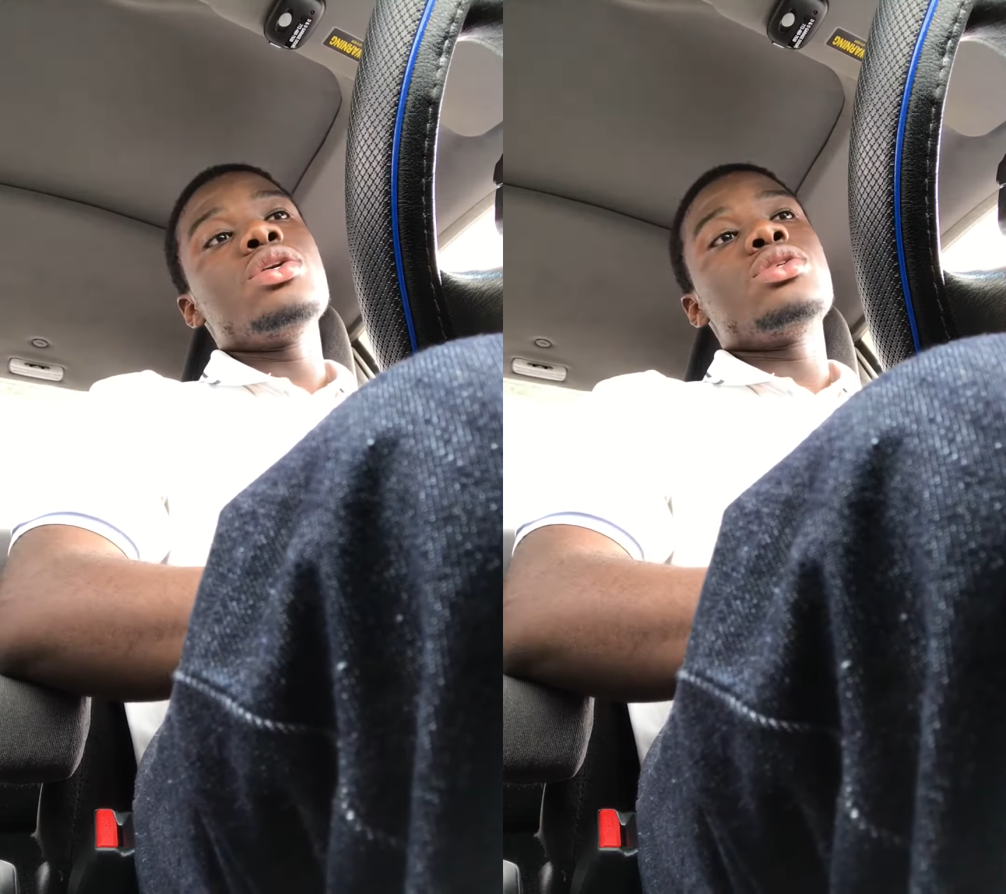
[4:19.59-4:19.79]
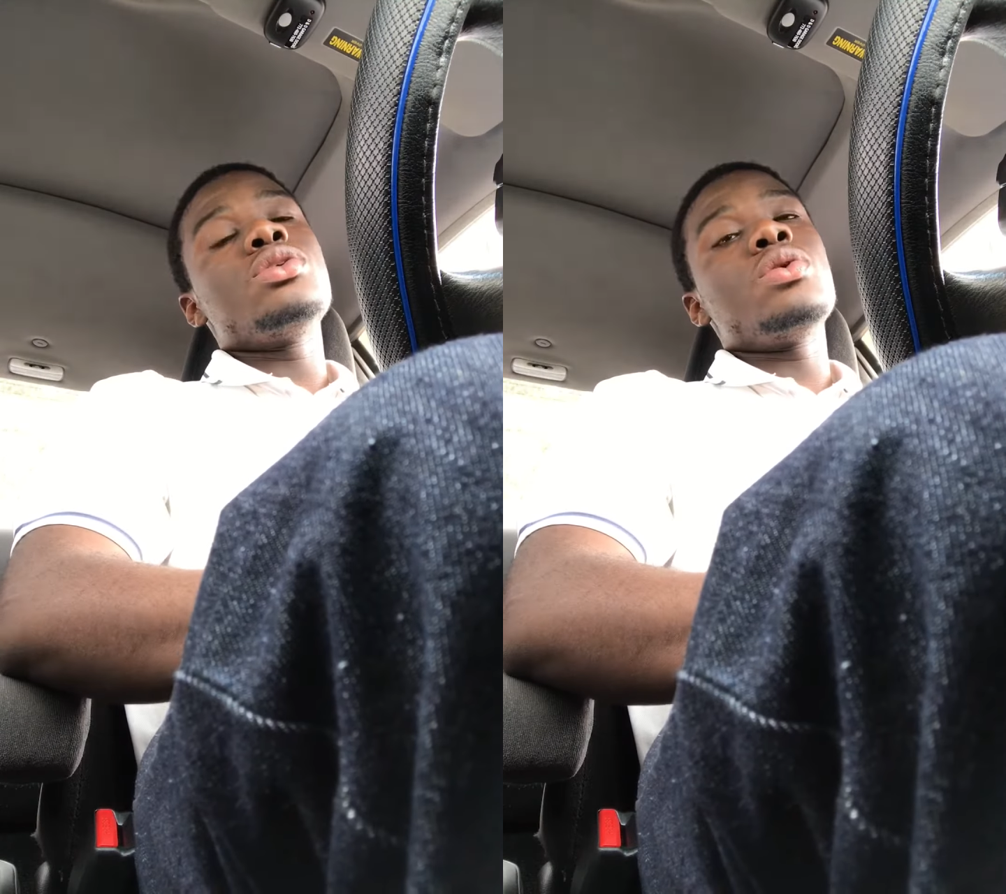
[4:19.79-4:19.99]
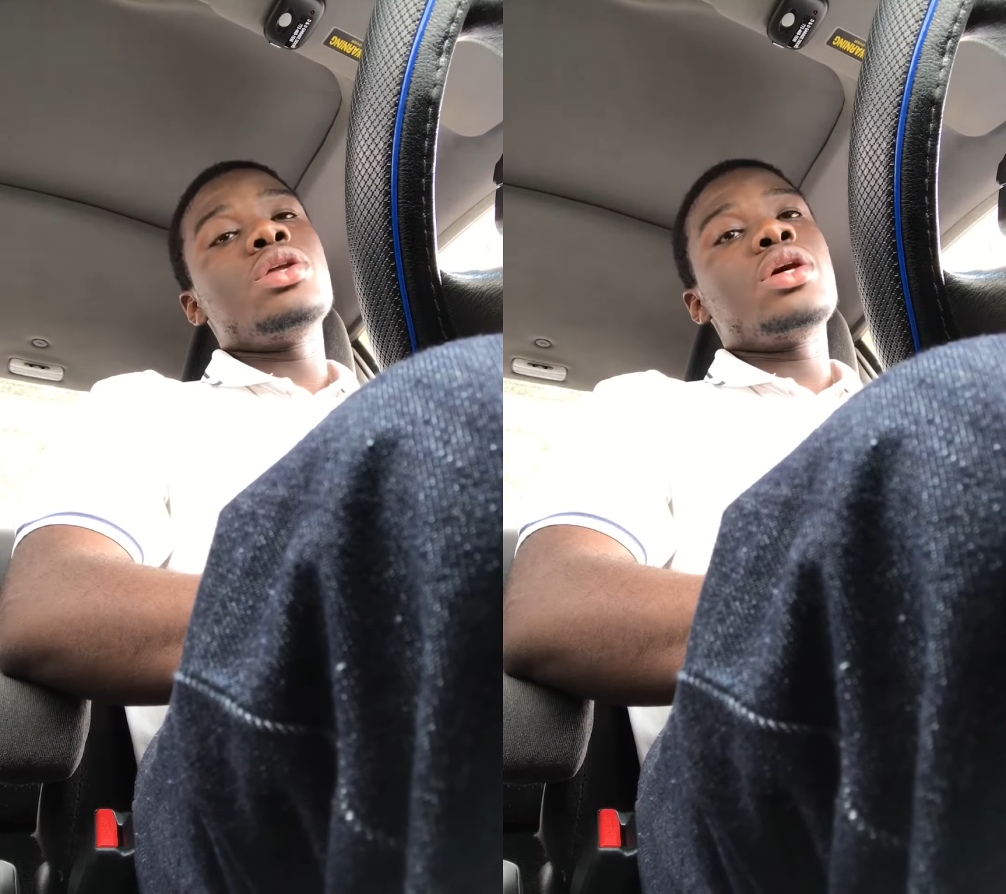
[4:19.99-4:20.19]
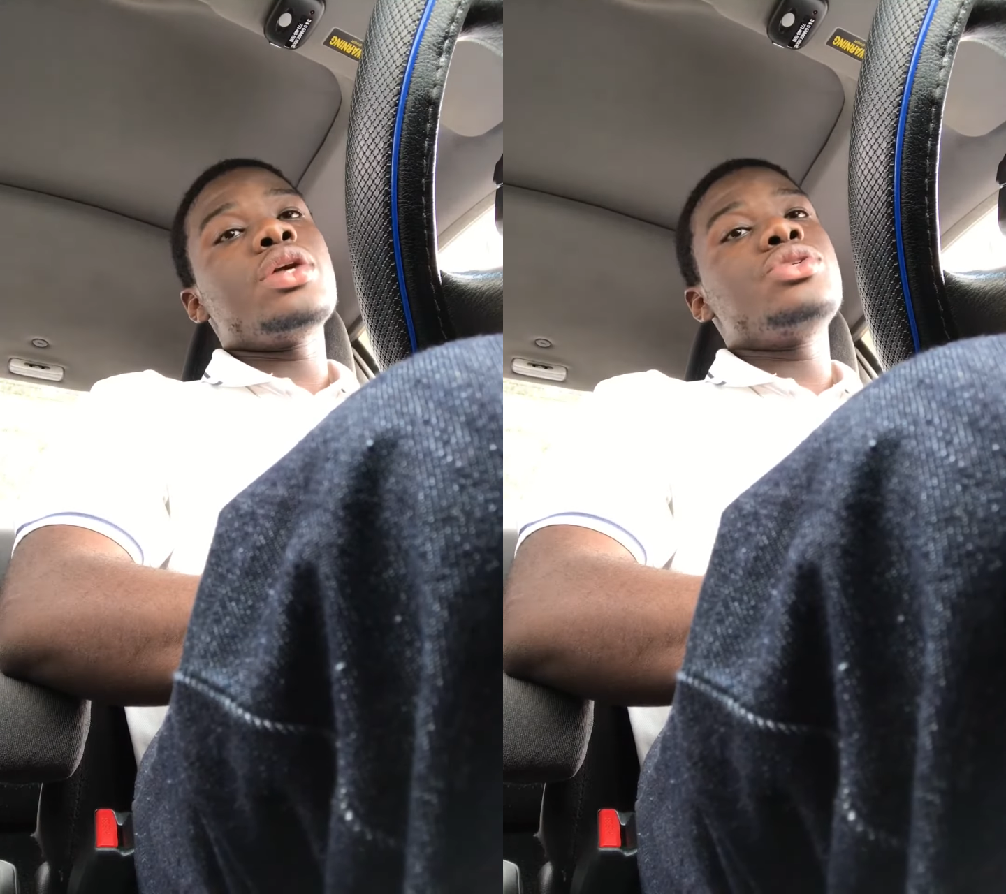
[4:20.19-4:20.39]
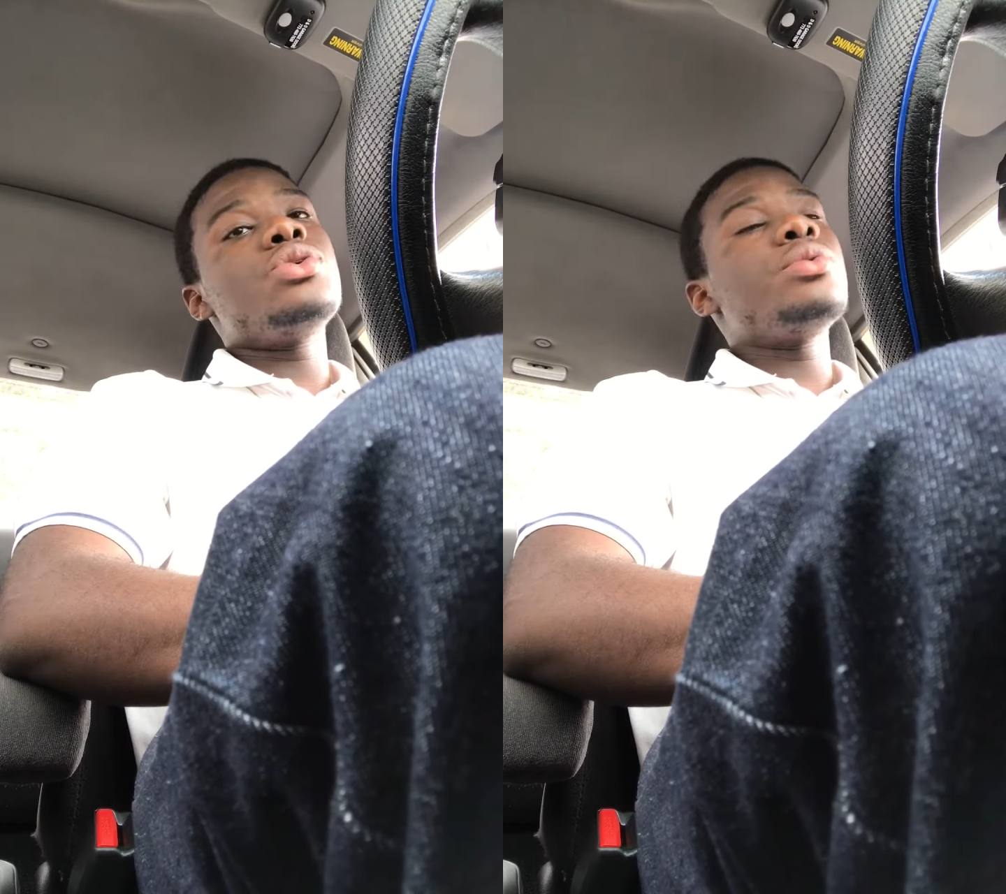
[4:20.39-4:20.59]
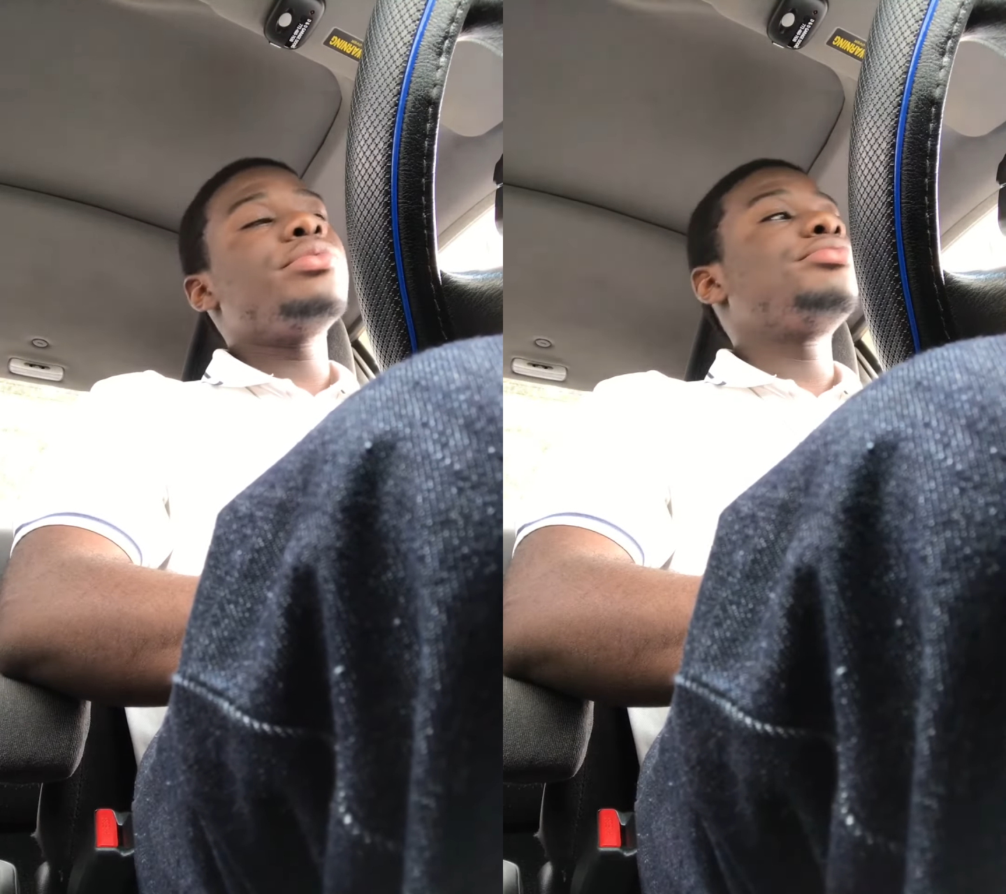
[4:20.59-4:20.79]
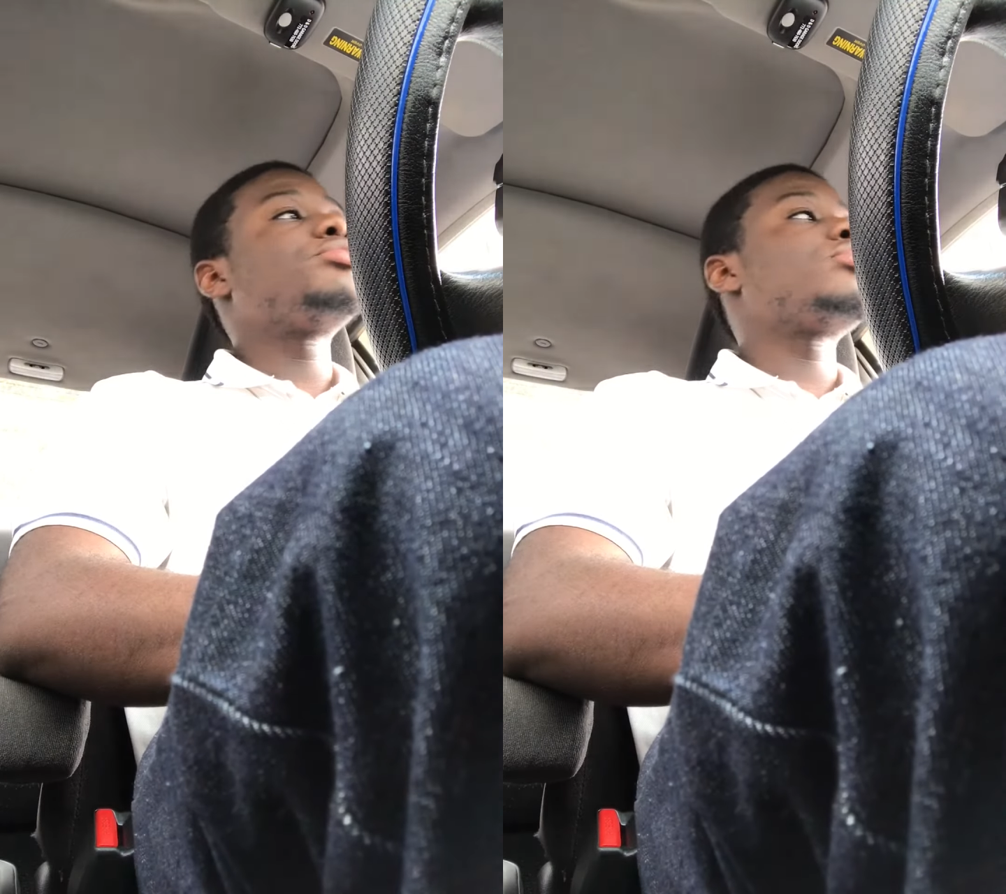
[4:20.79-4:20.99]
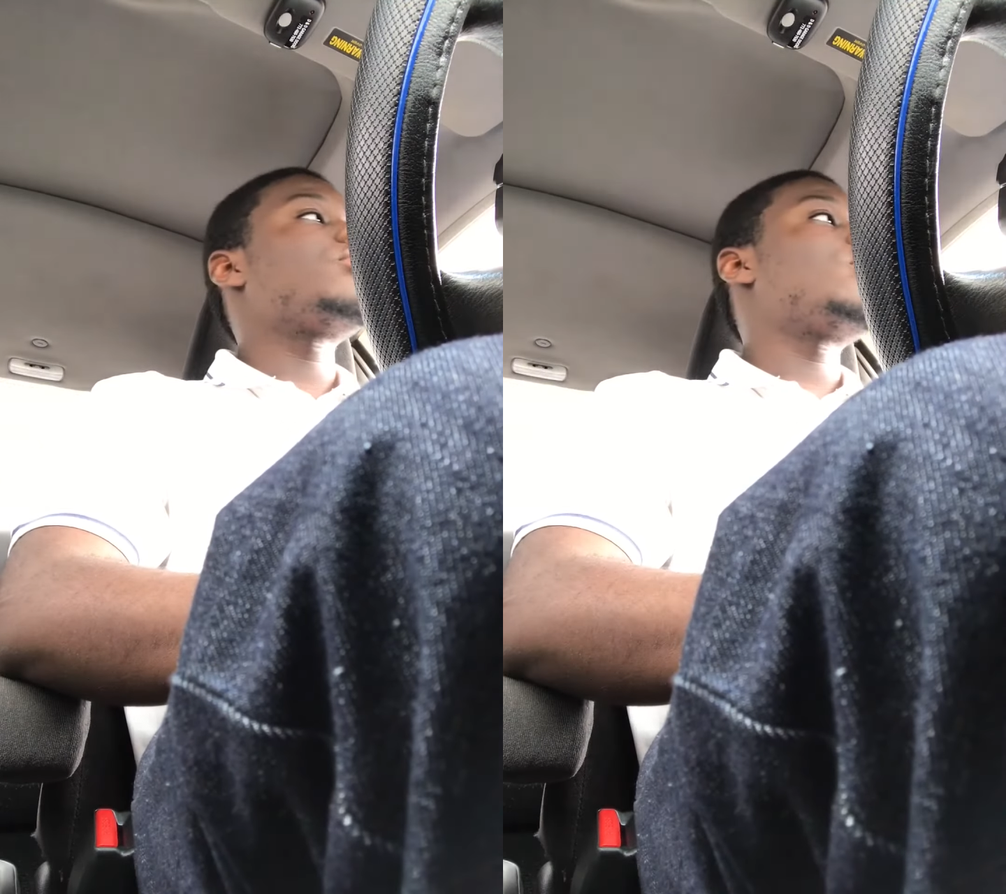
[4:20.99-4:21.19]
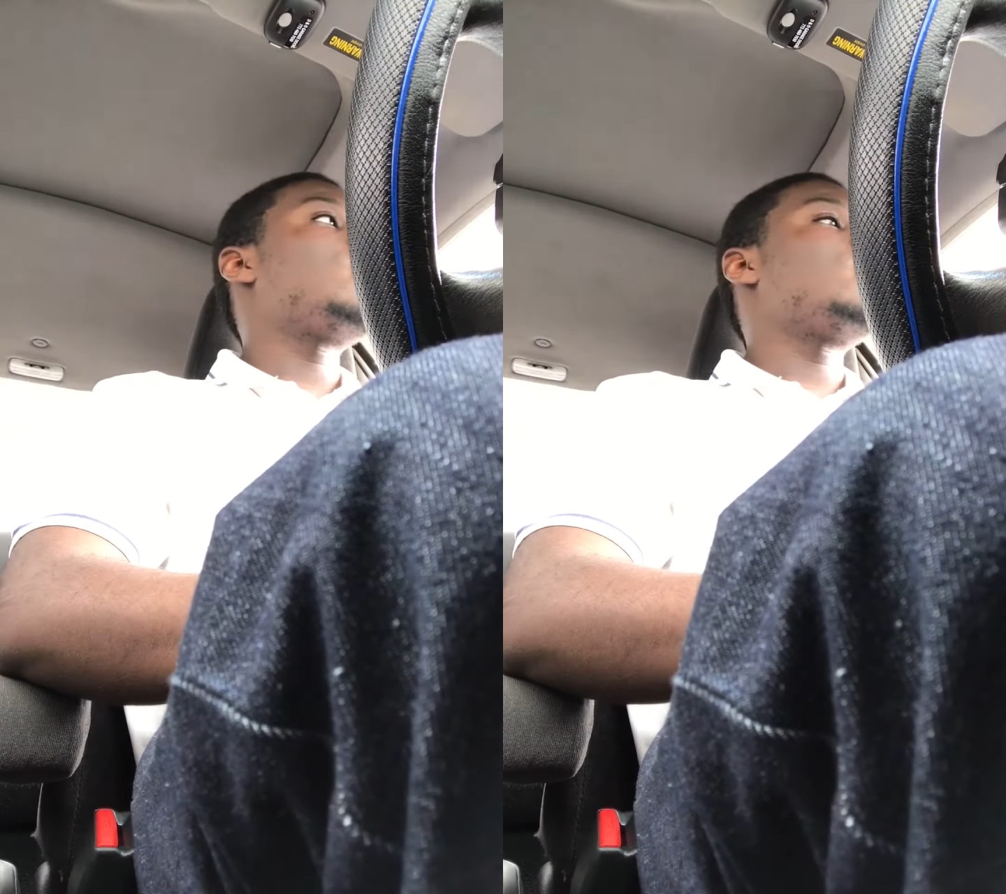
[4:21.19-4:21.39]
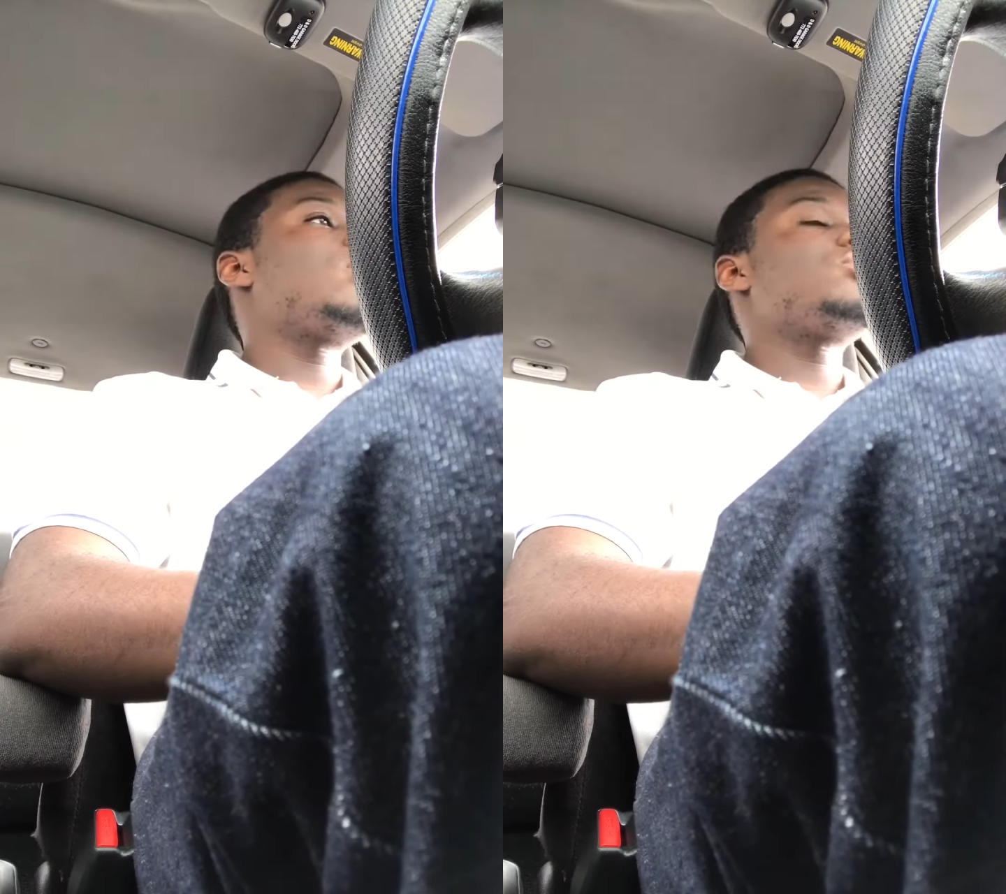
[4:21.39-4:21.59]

So don't let it get you. And